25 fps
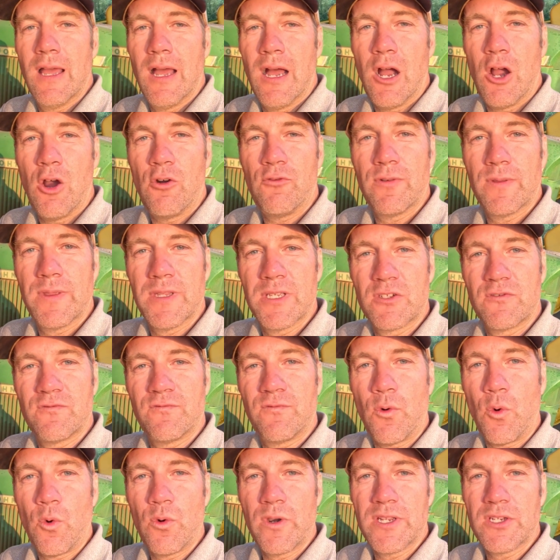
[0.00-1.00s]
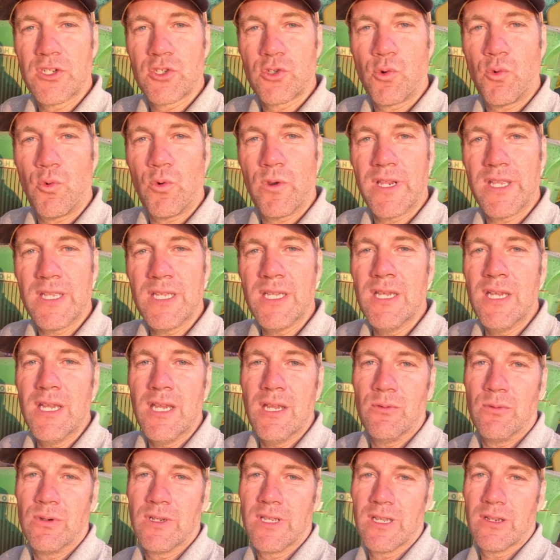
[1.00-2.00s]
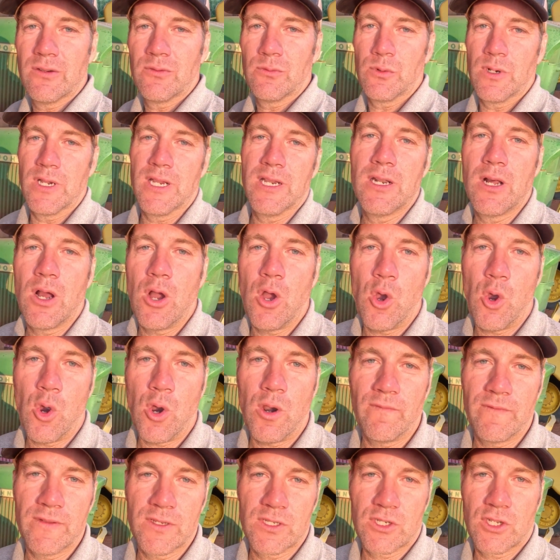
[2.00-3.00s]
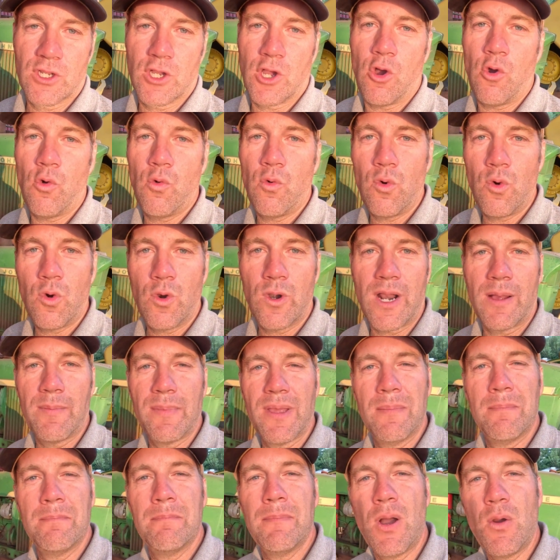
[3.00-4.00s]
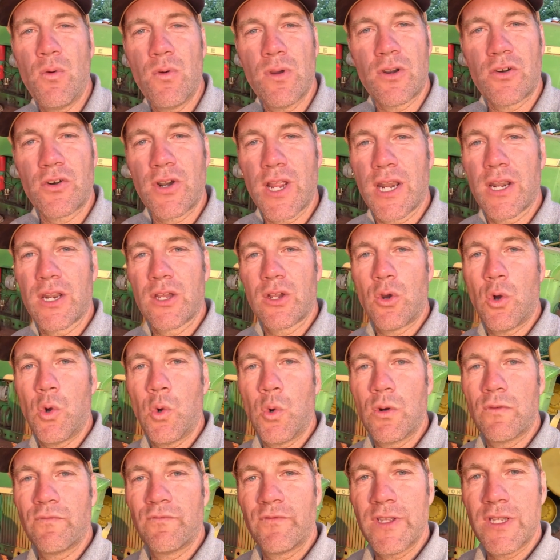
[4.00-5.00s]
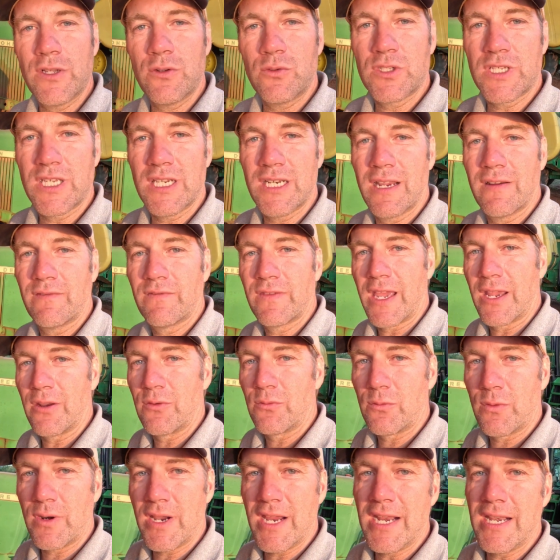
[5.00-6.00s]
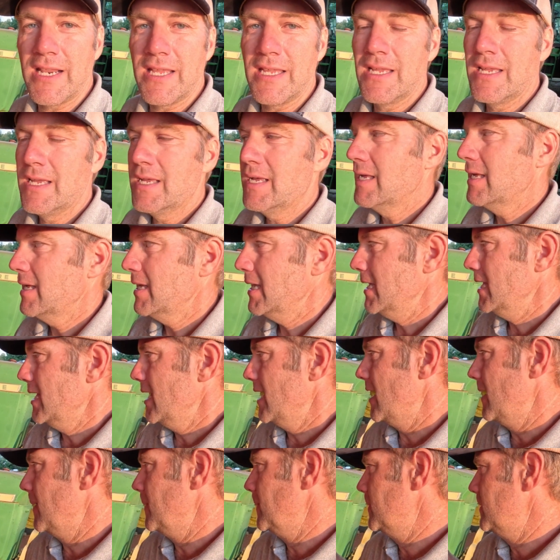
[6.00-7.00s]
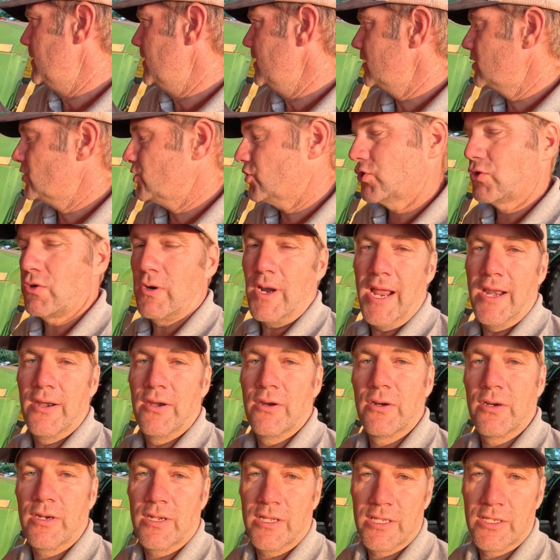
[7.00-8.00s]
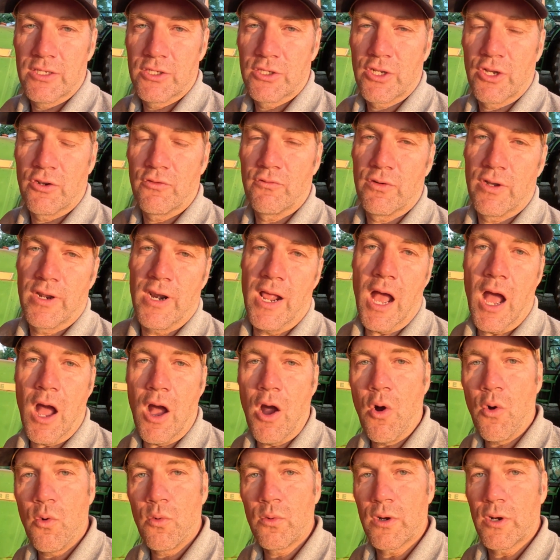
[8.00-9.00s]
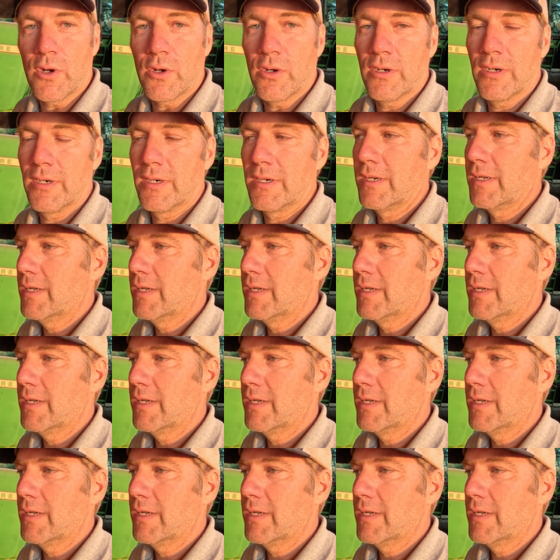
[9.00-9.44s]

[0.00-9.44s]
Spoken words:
off of this 4020. We're getting ready to harvest corn. I've been mowing around the cornfields, getting everything ready. And this tractor is going to run an auger,